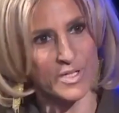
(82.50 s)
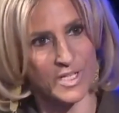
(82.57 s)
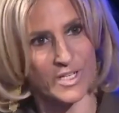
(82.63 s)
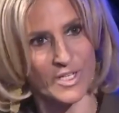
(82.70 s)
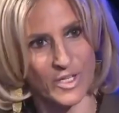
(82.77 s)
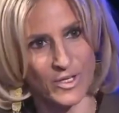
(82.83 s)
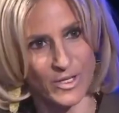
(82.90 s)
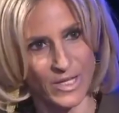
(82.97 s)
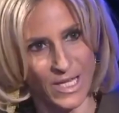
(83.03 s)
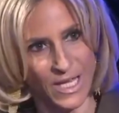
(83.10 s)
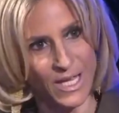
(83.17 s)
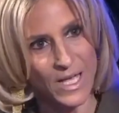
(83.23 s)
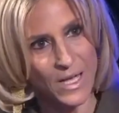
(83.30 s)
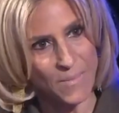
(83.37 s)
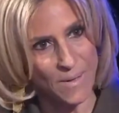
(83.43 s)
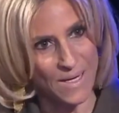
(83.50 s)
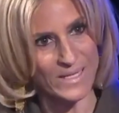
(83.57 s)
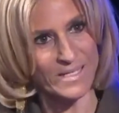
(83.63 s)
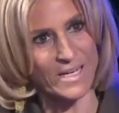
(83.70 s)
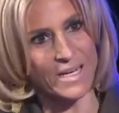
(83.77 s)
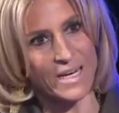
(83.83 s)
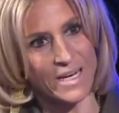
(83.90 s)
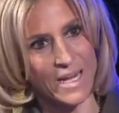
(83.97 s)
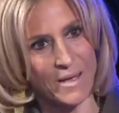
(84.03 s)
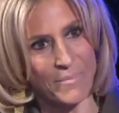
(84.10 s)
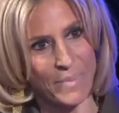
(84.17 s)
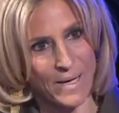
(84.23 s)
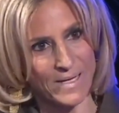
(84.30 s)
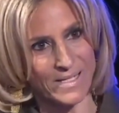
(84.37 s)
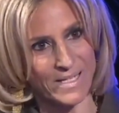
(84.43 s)
put it to the Palestinian
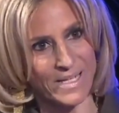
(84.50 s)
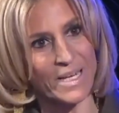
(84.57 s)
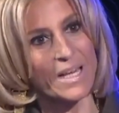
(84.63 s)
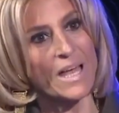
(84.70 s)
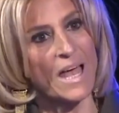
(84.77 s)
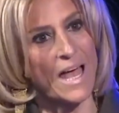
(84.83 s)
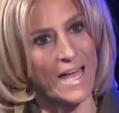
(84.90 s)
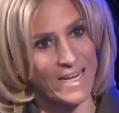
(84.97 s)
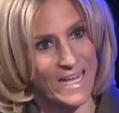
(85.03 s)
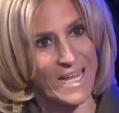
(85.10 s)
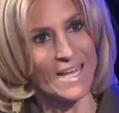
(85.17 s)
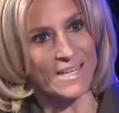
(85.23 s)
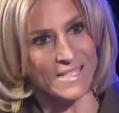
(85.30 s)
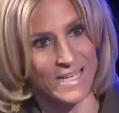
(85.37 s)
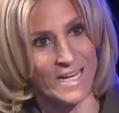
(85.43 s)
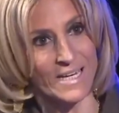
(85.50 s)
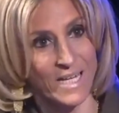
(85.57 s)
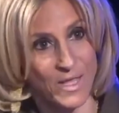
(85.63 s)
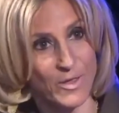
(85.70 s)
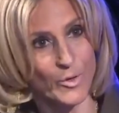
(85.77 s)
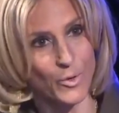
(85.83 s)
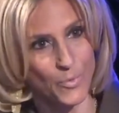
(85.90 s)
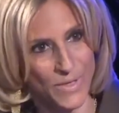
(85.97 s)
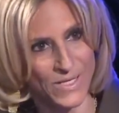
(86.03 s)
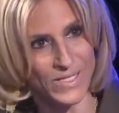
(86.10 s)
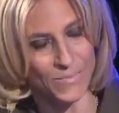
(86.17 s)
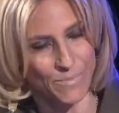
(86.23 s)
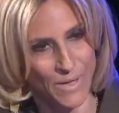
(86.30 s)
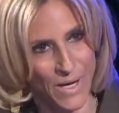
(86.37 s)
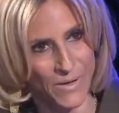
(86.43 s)
ambassador, and he said he thought
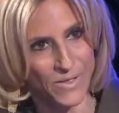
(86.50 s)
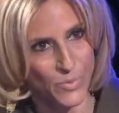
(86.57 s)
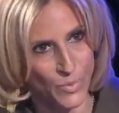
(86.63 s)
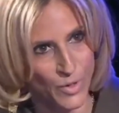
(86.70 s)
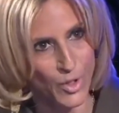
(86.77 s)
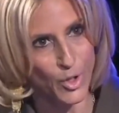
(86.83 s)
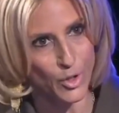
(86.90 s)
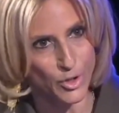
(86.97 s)
Western powers were